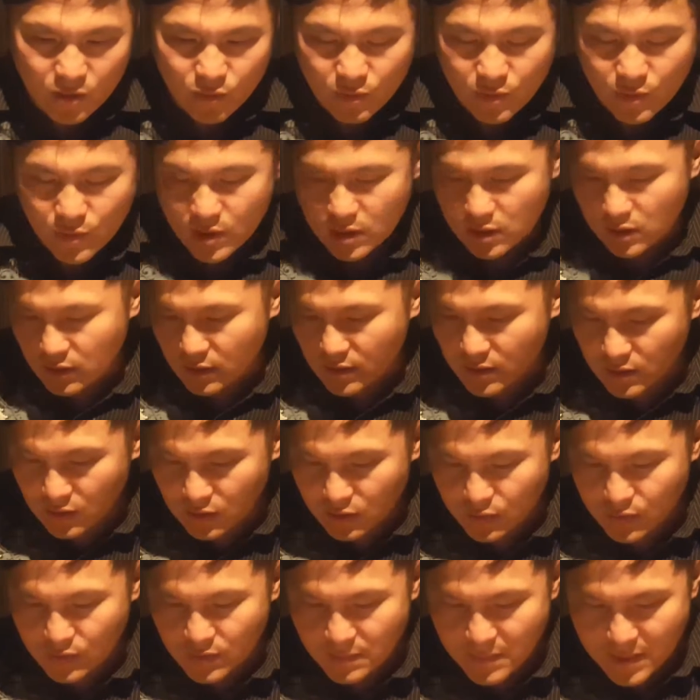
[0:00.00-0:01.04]
we were looking
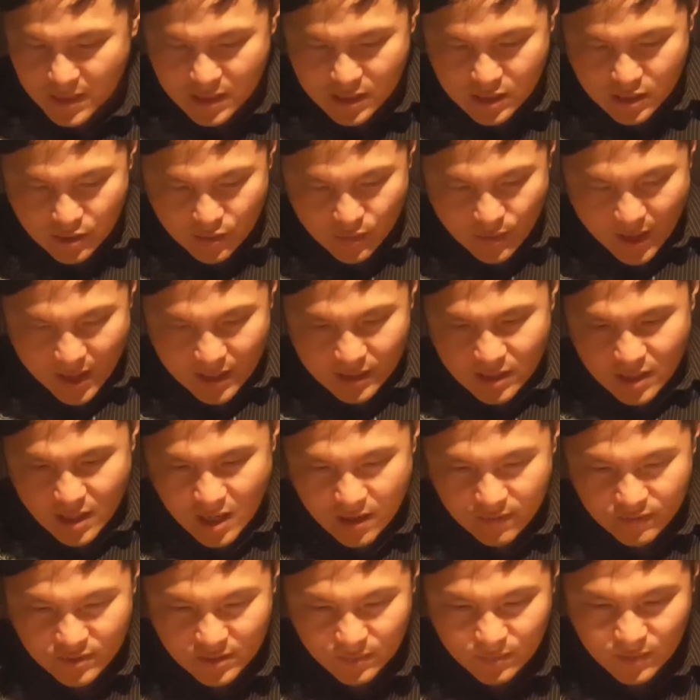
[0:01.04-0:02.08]
through the menu and they
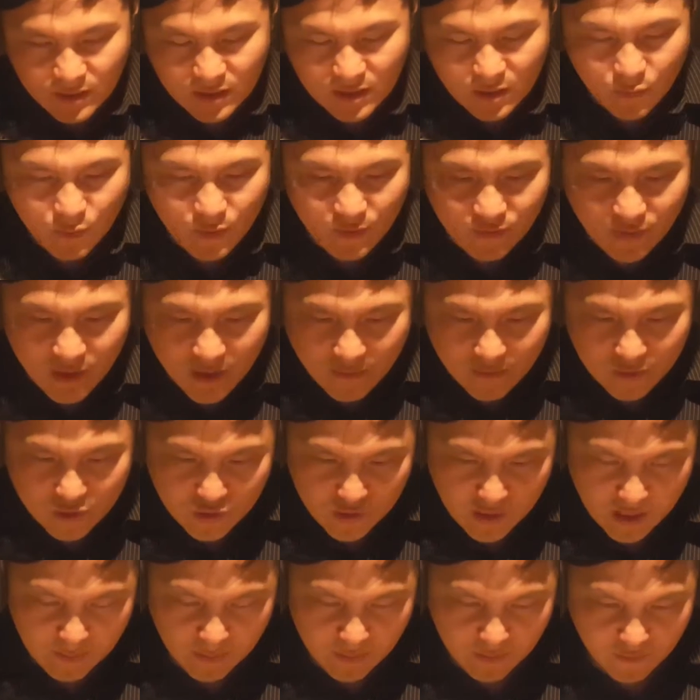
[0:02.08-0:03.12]
have something that we've never
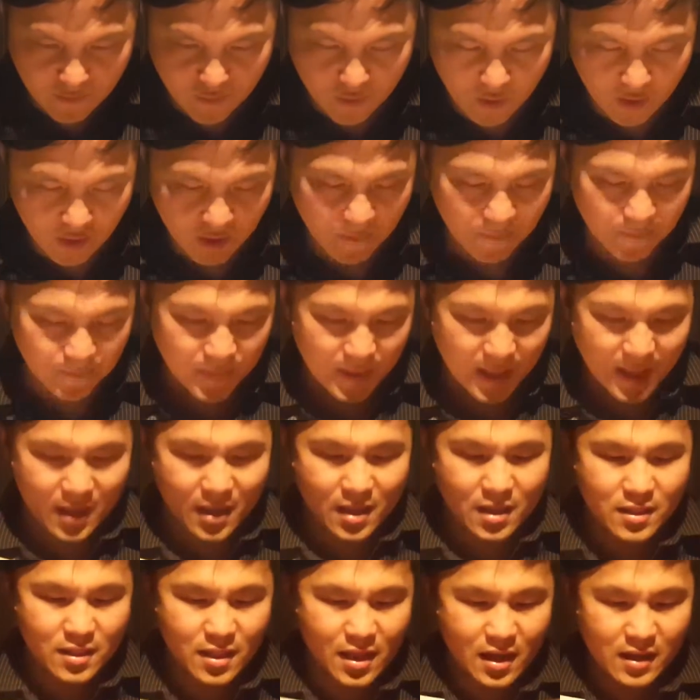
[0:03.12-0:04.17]
tried before.
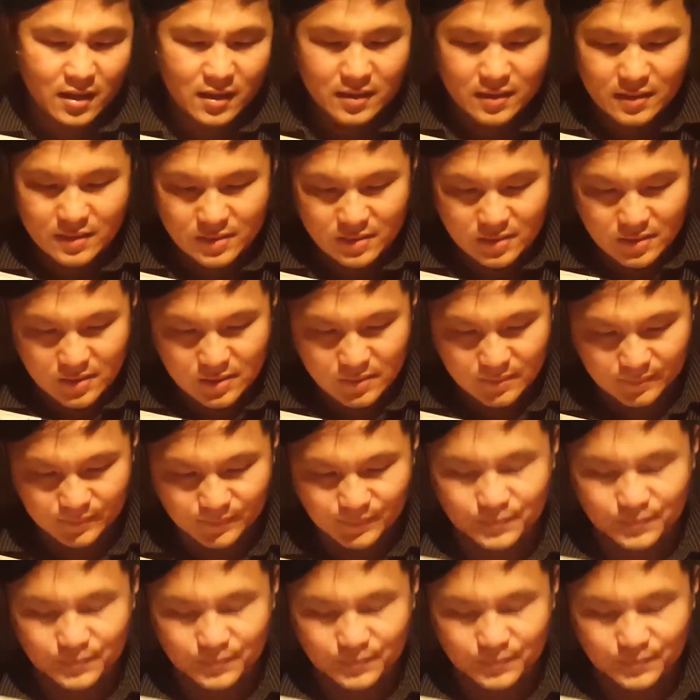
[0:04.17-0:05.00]
That is